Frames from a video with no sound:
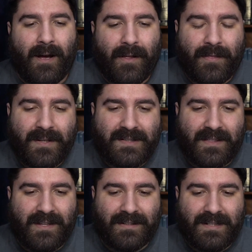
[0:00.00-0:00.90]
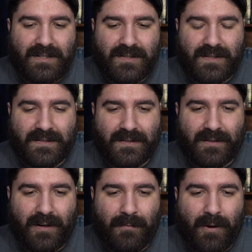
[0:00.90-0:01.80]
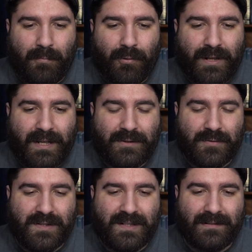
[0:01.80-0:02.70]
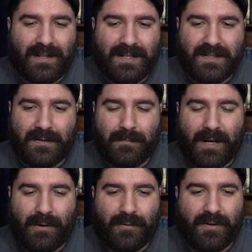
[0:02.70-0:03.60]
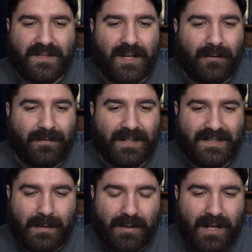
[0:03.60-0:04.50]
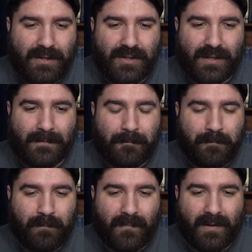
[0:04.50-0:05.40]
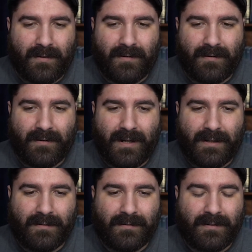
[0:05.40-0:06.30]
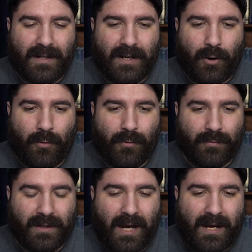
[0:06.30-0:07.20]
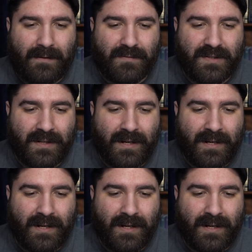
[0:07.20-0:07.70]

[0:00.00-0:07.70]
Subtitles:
This, I think, teaches us a pretty interesting lesson about self-examination in our own lives.